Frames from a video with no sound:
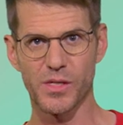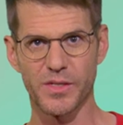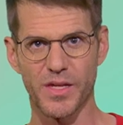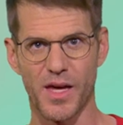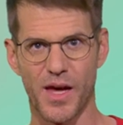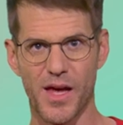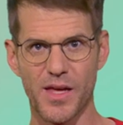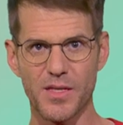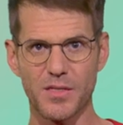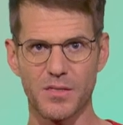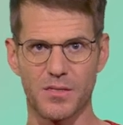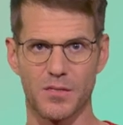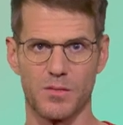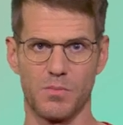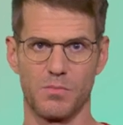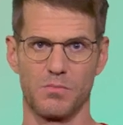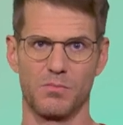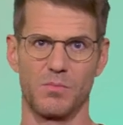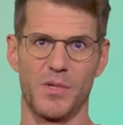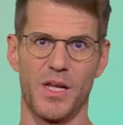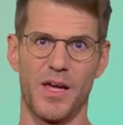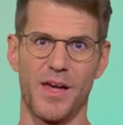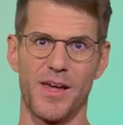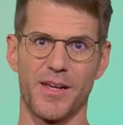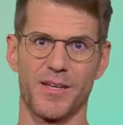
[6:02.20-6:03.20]
tasks,
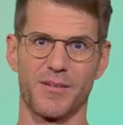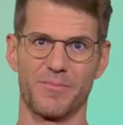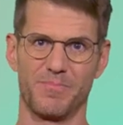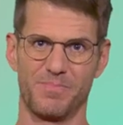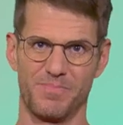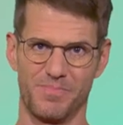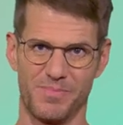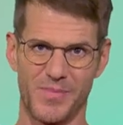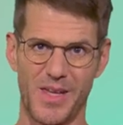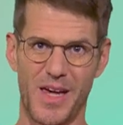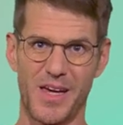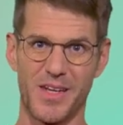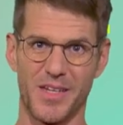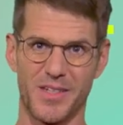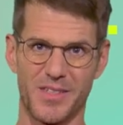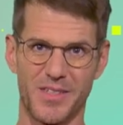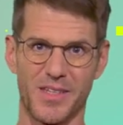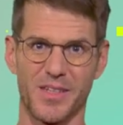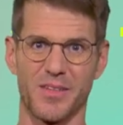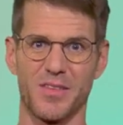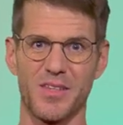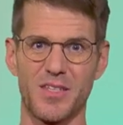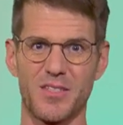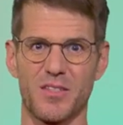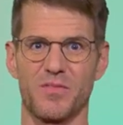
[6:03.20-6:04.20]
like
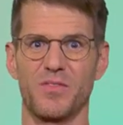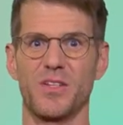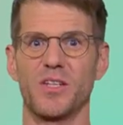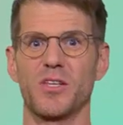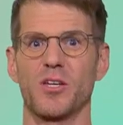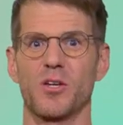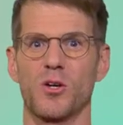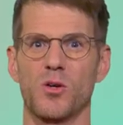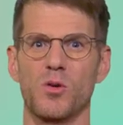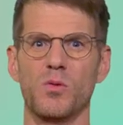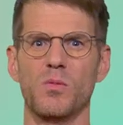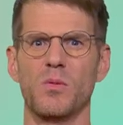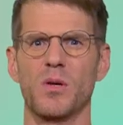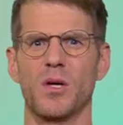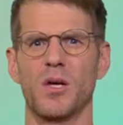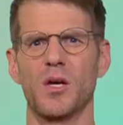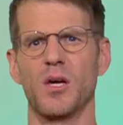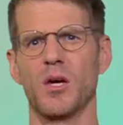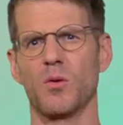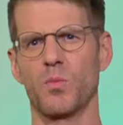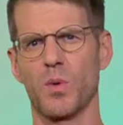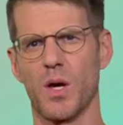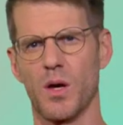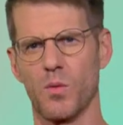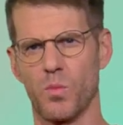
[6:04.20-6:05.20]
editing this video,
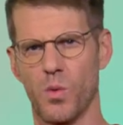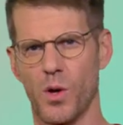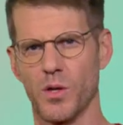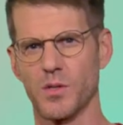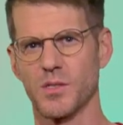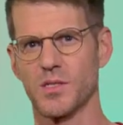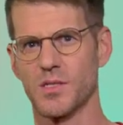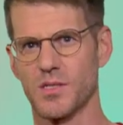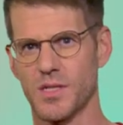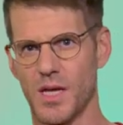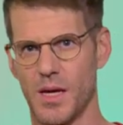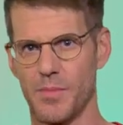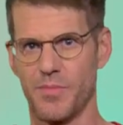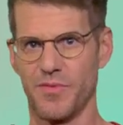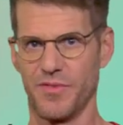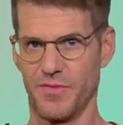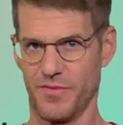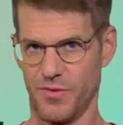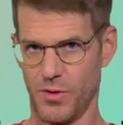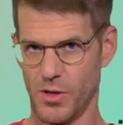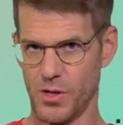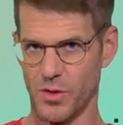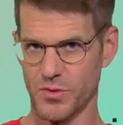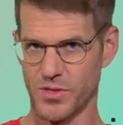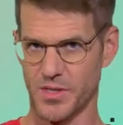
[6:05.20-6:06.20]
where one step
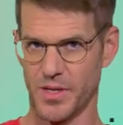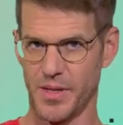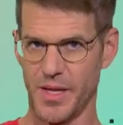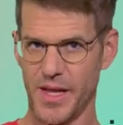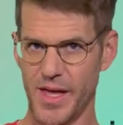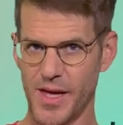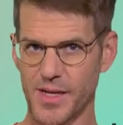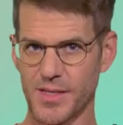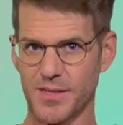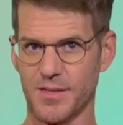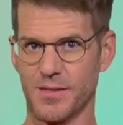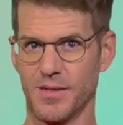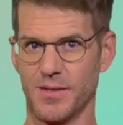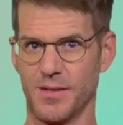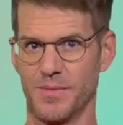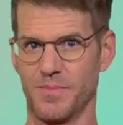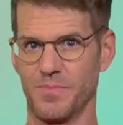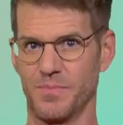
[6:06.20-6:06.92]
follows the next,